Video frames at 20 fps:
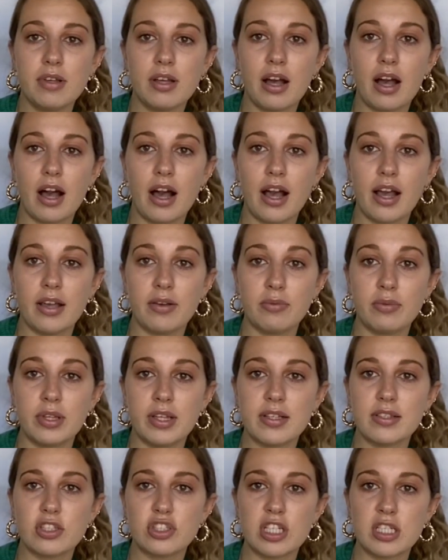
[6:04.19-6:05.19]
I really
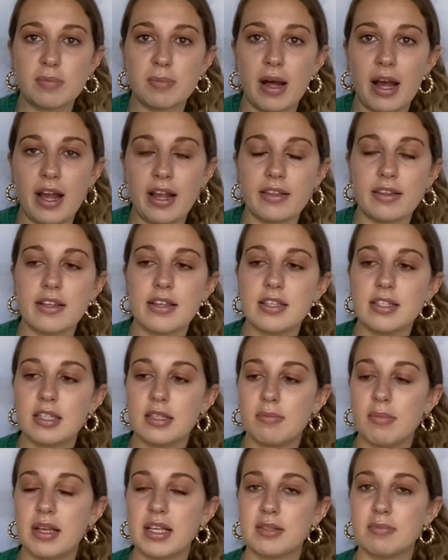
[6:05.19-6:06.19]
suggest buying this. It
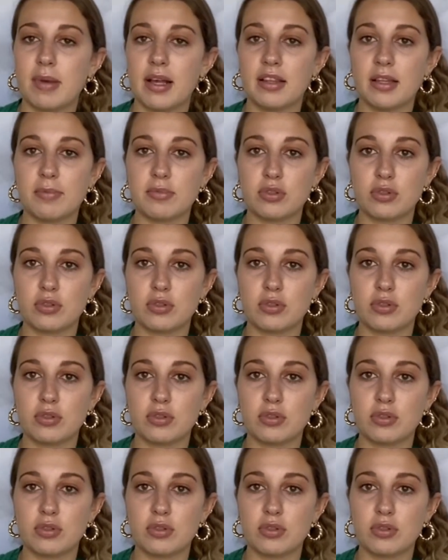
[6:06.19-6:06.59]
makes my lips